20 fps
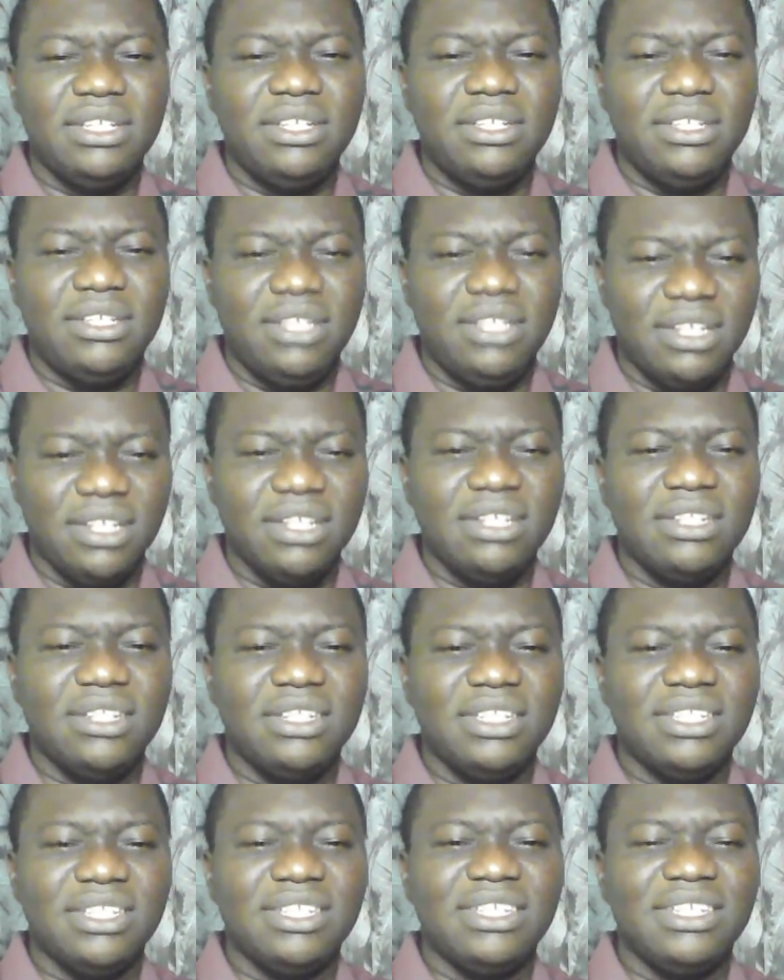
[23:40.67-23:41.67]
till
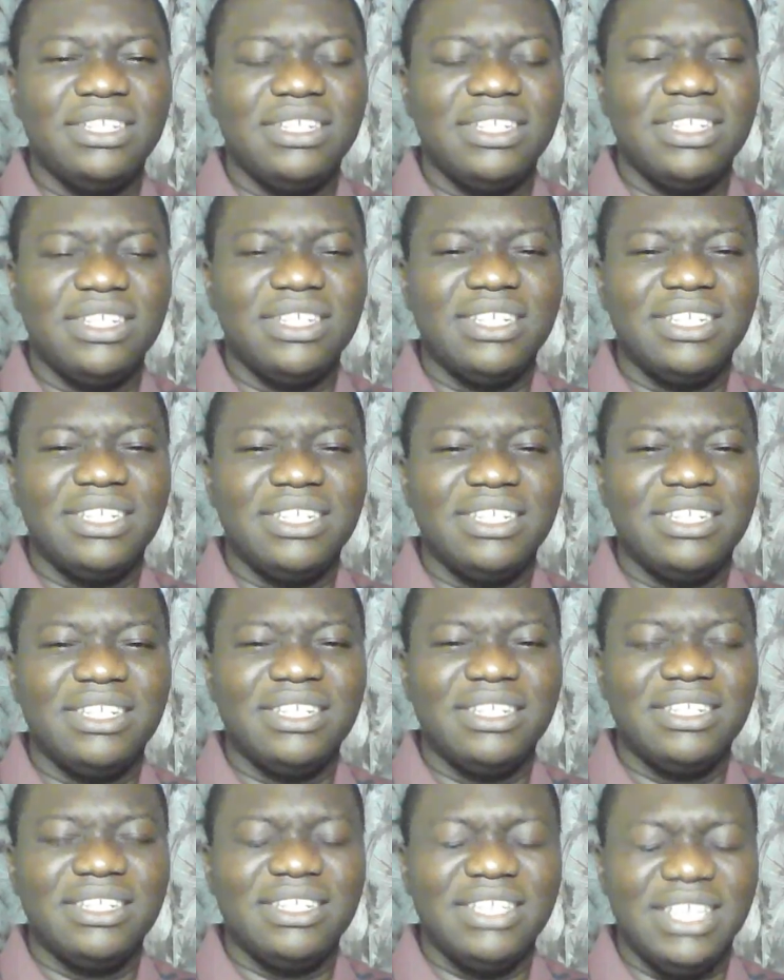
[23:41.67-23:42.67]

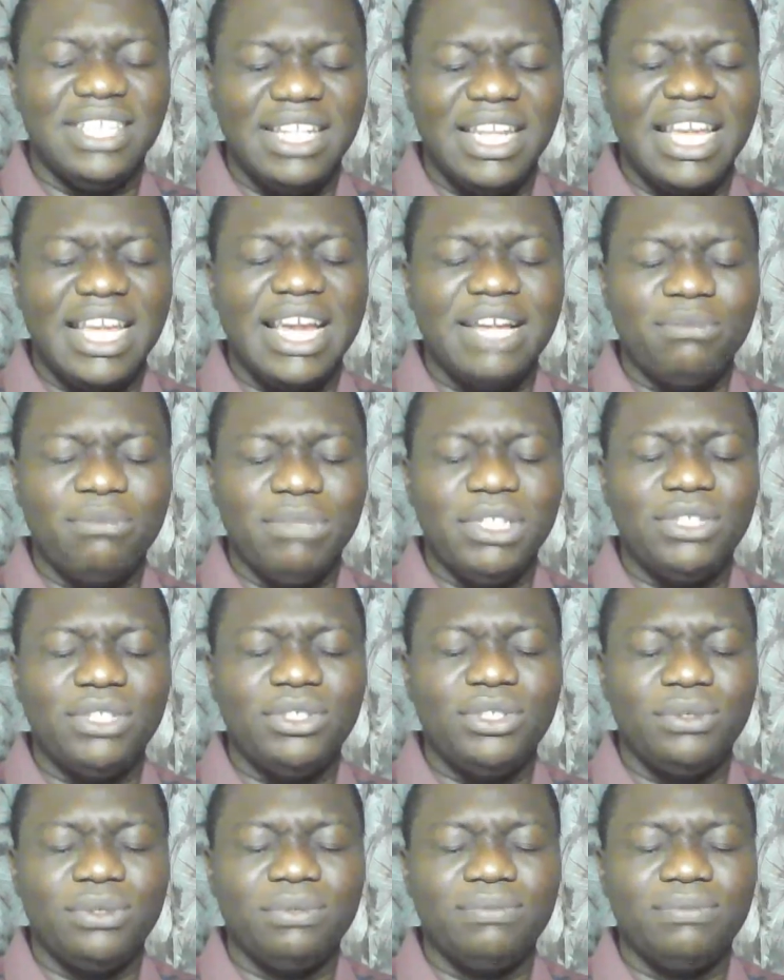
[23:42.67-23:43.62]
the day I meet you.